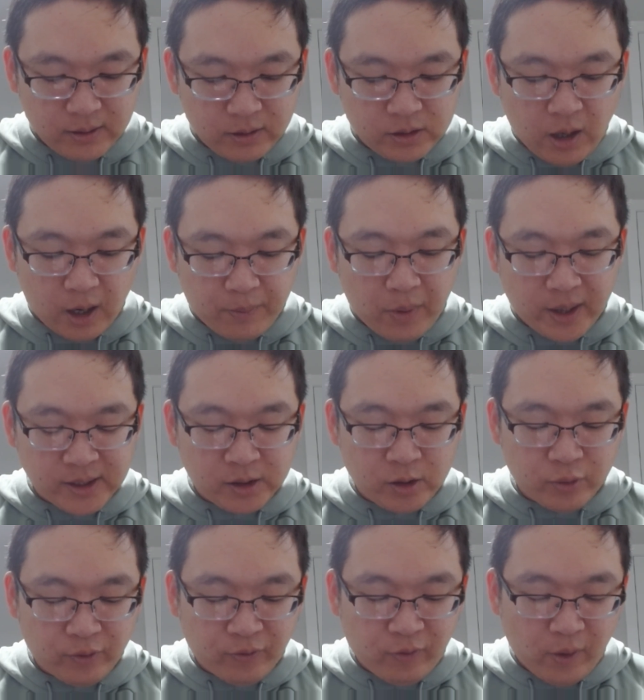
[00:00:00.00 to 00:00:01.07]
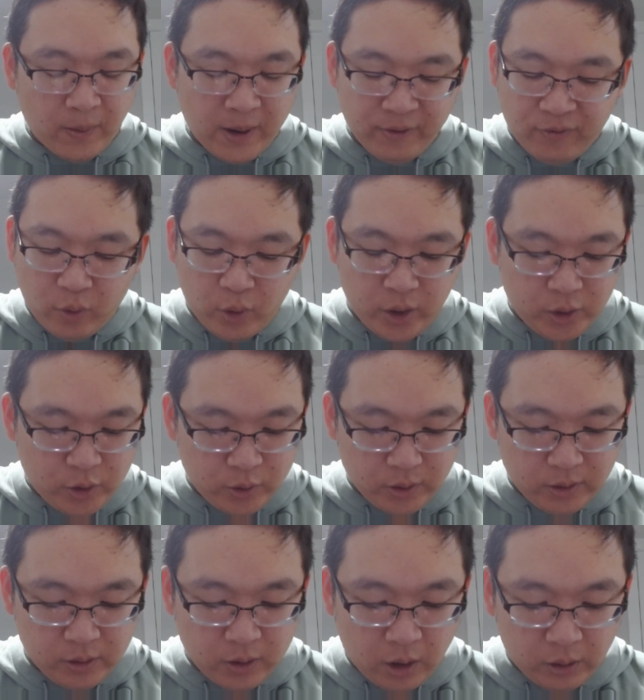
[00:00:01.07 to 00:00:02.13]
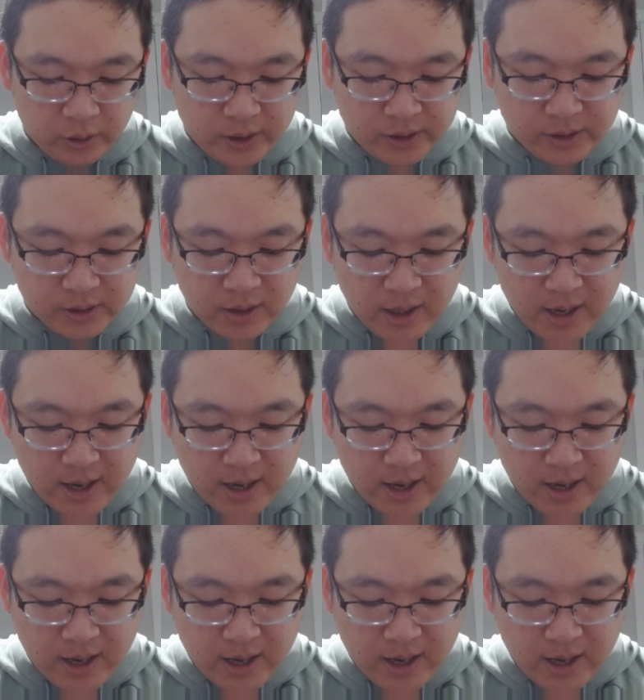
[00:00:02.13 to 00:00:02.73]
The stock price is about $42.